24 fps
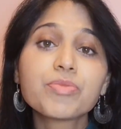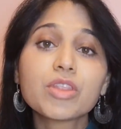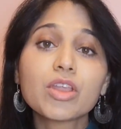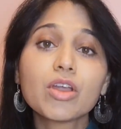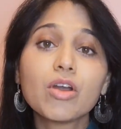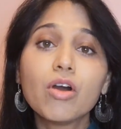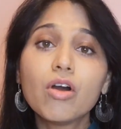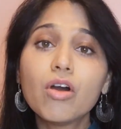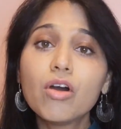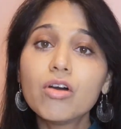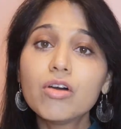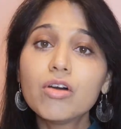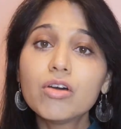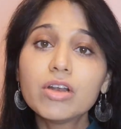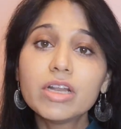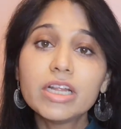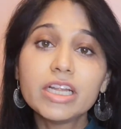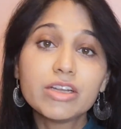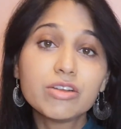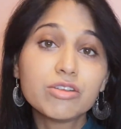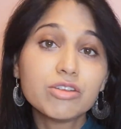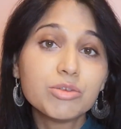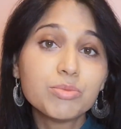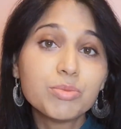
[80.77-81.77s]
or
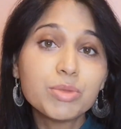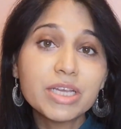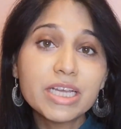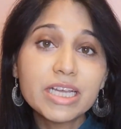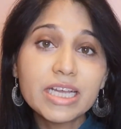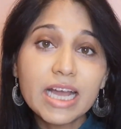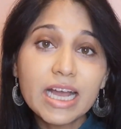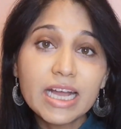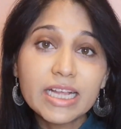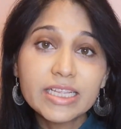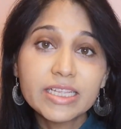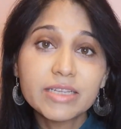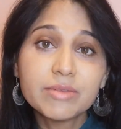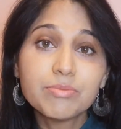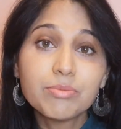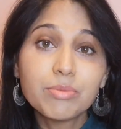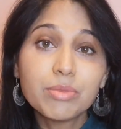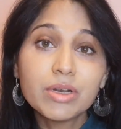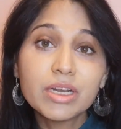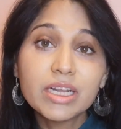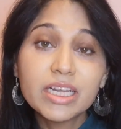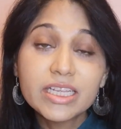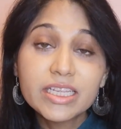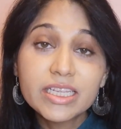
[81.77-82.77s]
it could be as
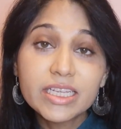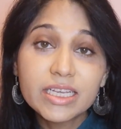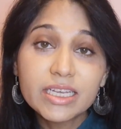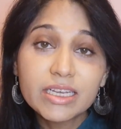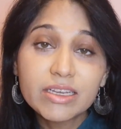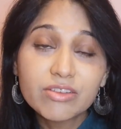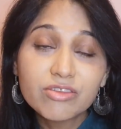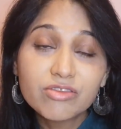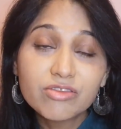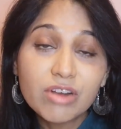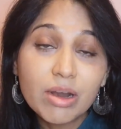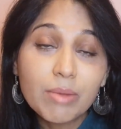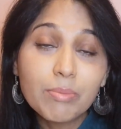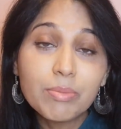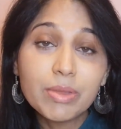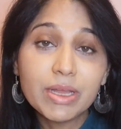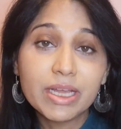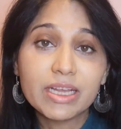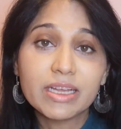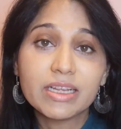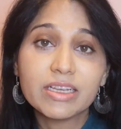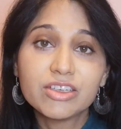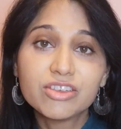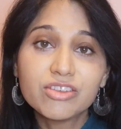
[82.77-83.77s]
simple as
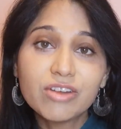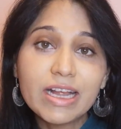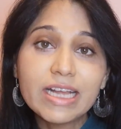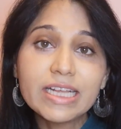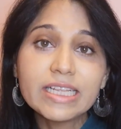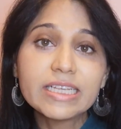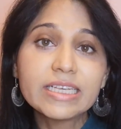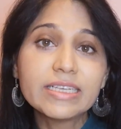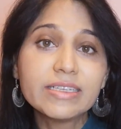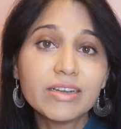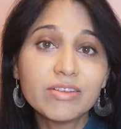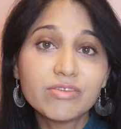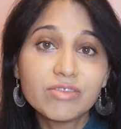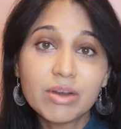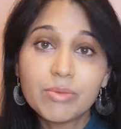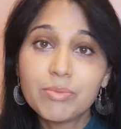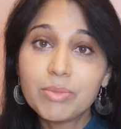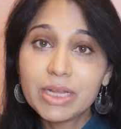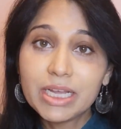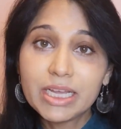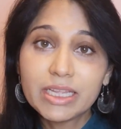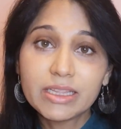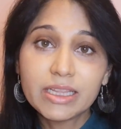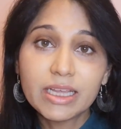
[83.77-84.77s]
rubbing, dry skin and
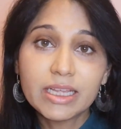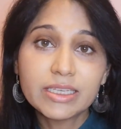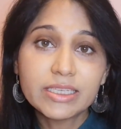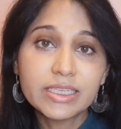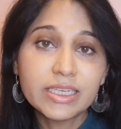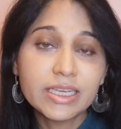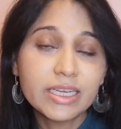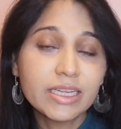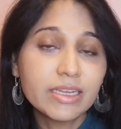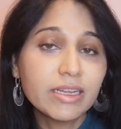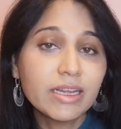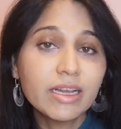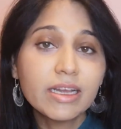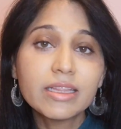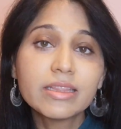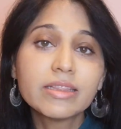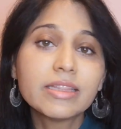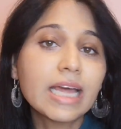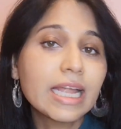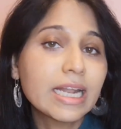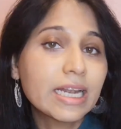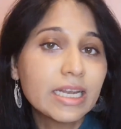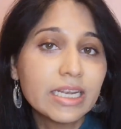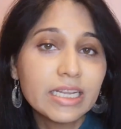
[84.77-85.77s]
rubbing in that area
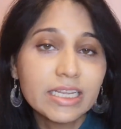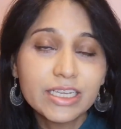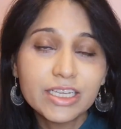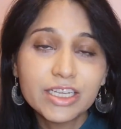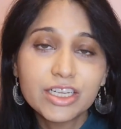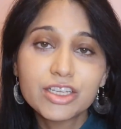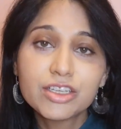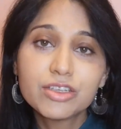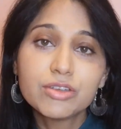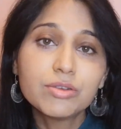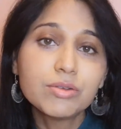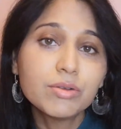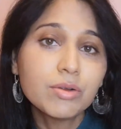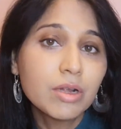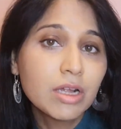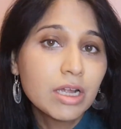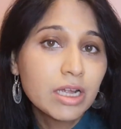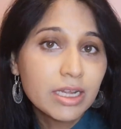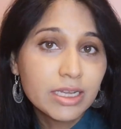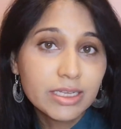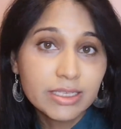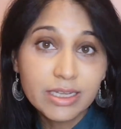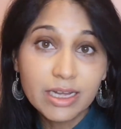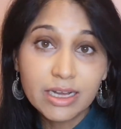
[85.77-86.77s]
that leads to
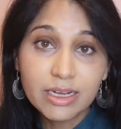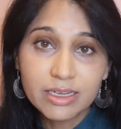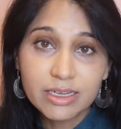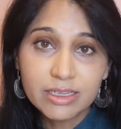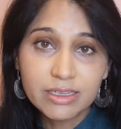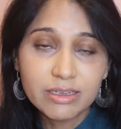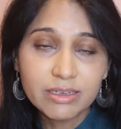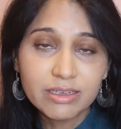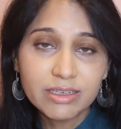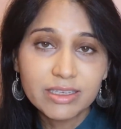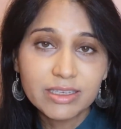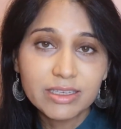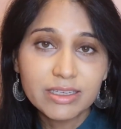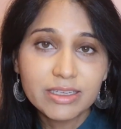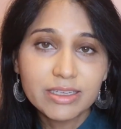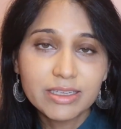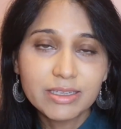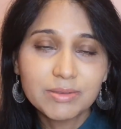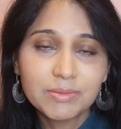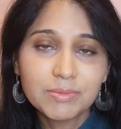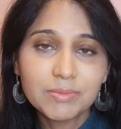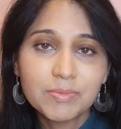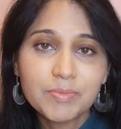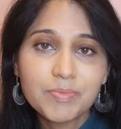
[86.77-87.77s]
dark circles.
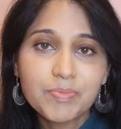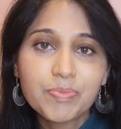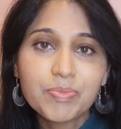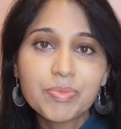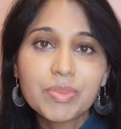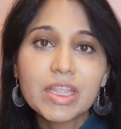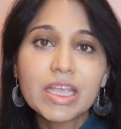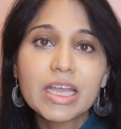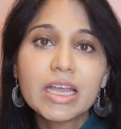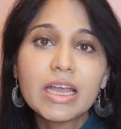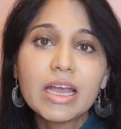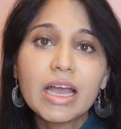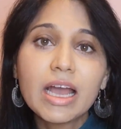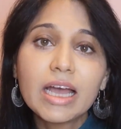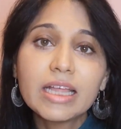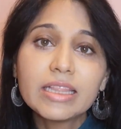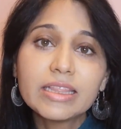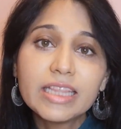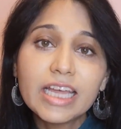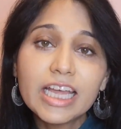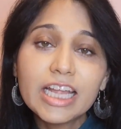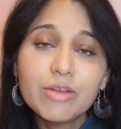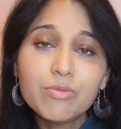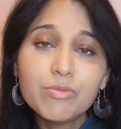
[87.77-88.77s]
And
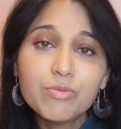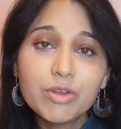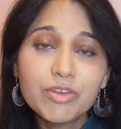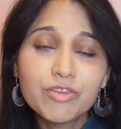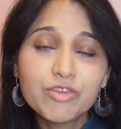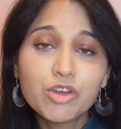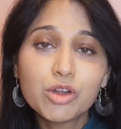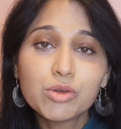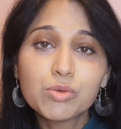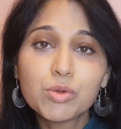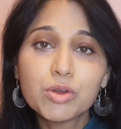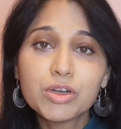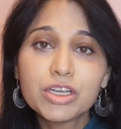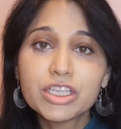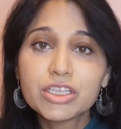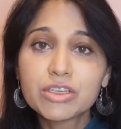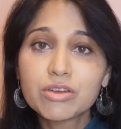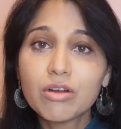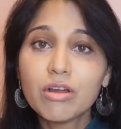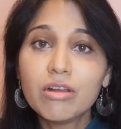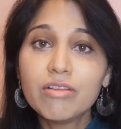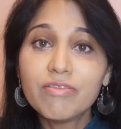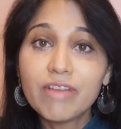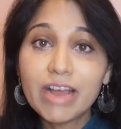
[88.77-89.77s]
then we've got what is
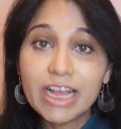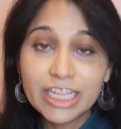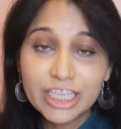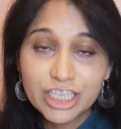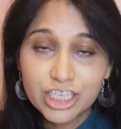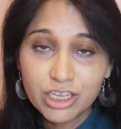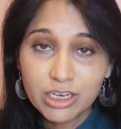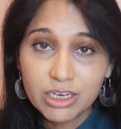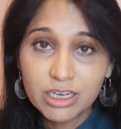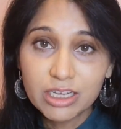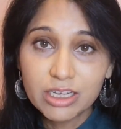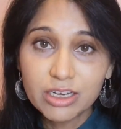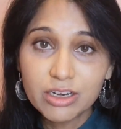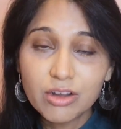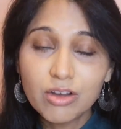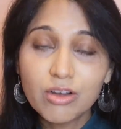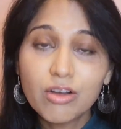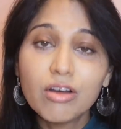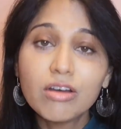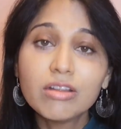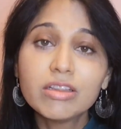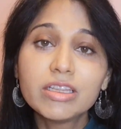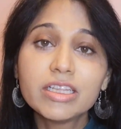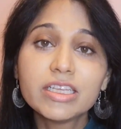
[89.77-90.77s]
called vascular,
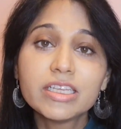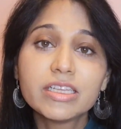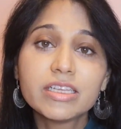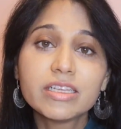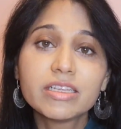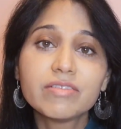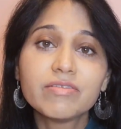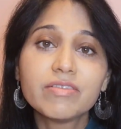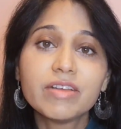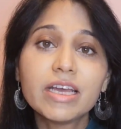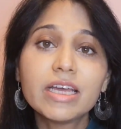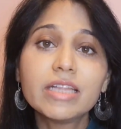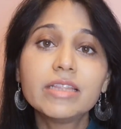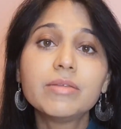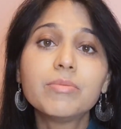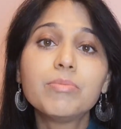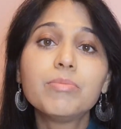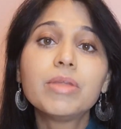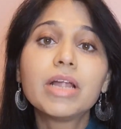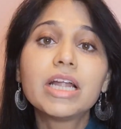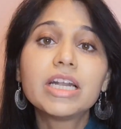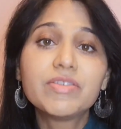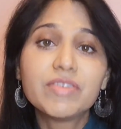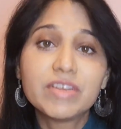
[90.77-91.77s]
or this is where the
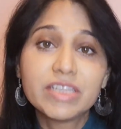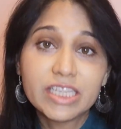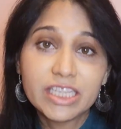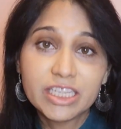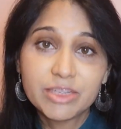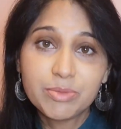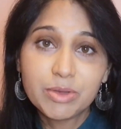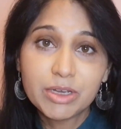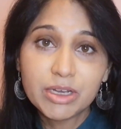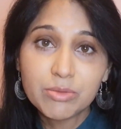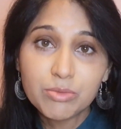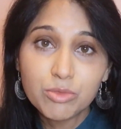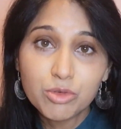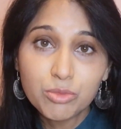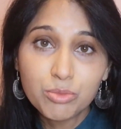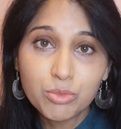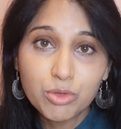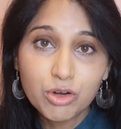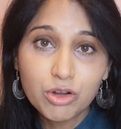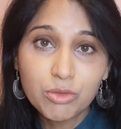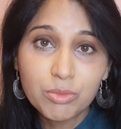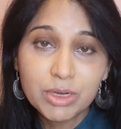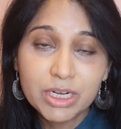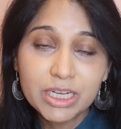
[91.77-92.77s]
blood vessels become more
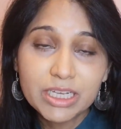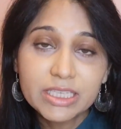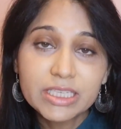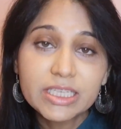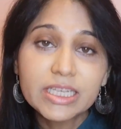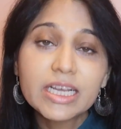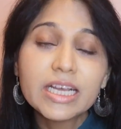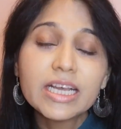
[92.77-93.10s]
prominent.